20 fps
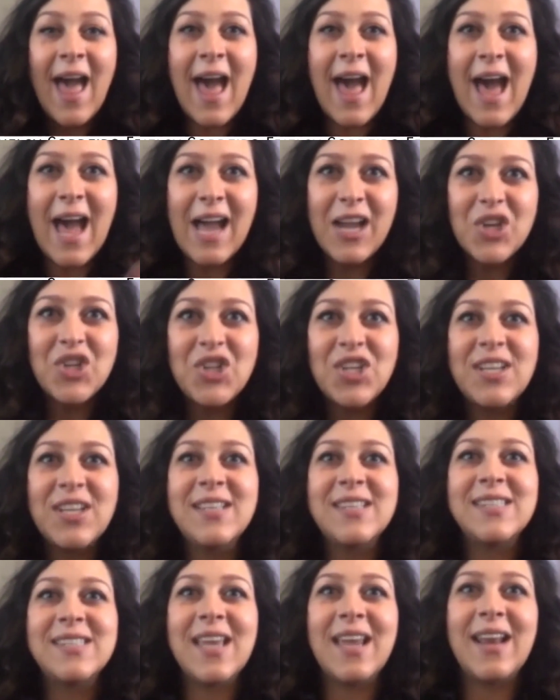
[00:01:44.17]

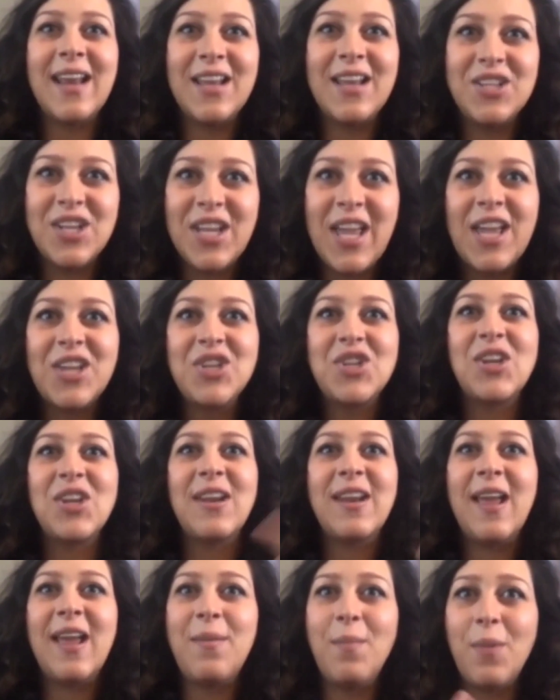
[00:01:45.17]
actions and
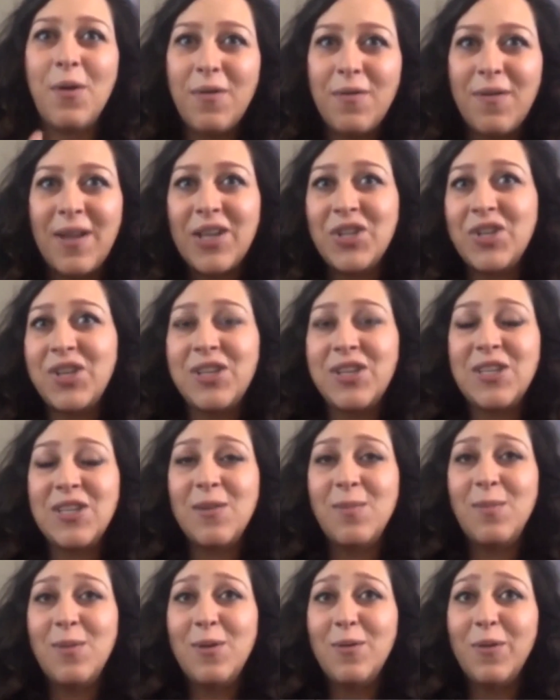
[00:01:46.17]
education and motivation
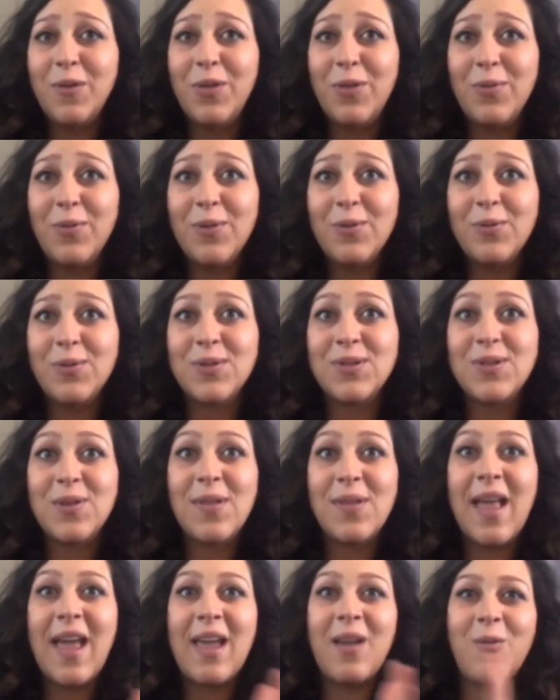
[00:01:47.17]
to move through.
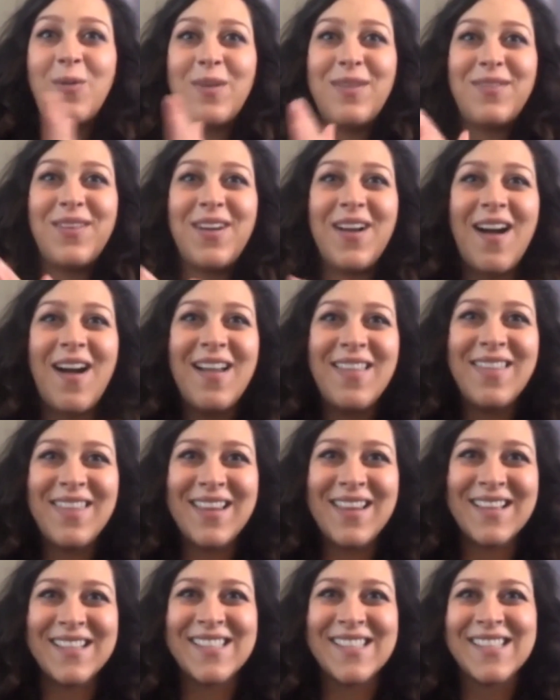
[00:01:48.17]
So, like, we've yes. got
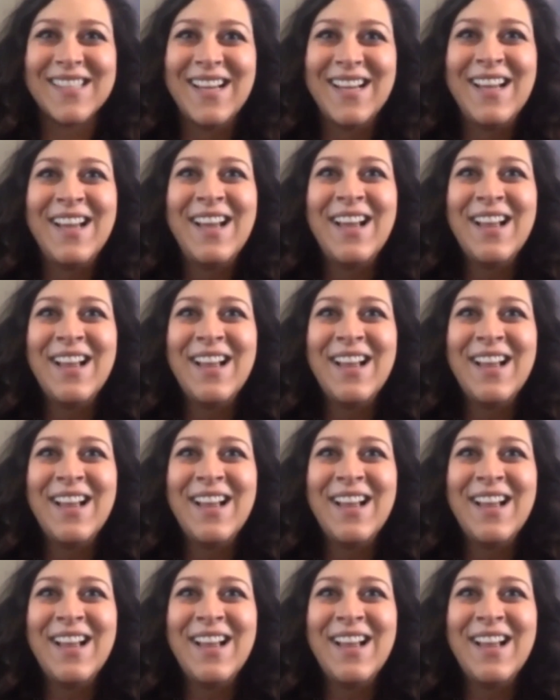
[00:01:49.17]
this